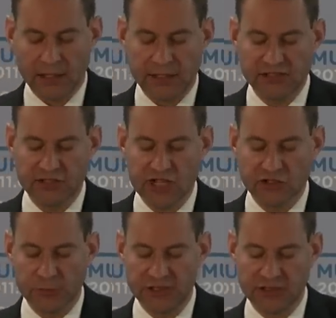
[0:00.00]
Ladies and
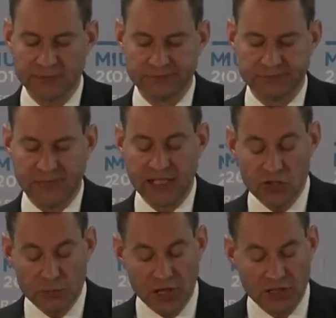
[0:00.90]
gentlemen, a
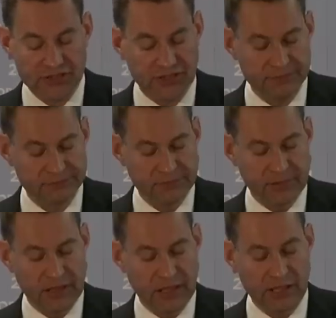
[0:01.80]
new party
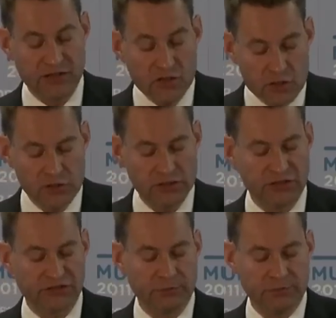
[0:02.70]
and new
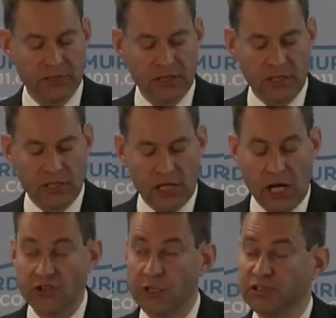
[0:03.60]
unionism
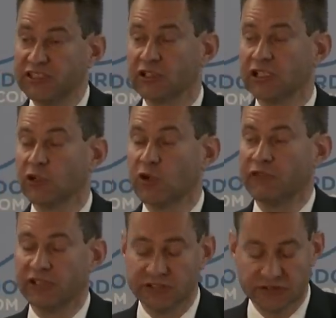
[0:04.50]
are the political
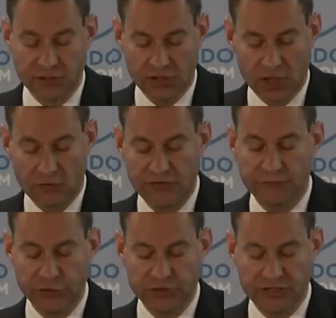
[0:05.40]
equivalents of a
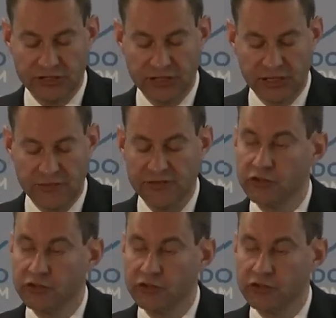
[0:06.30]
foot in the